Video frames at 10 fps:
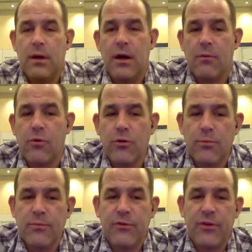uh,
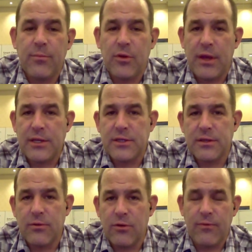room
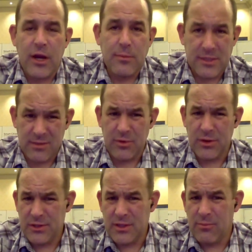simulation or environment
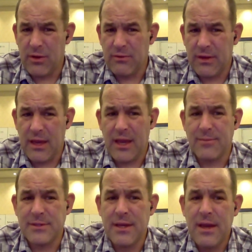simulation they bring to
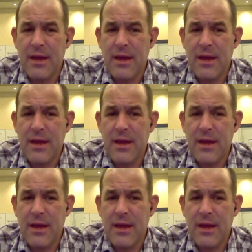games.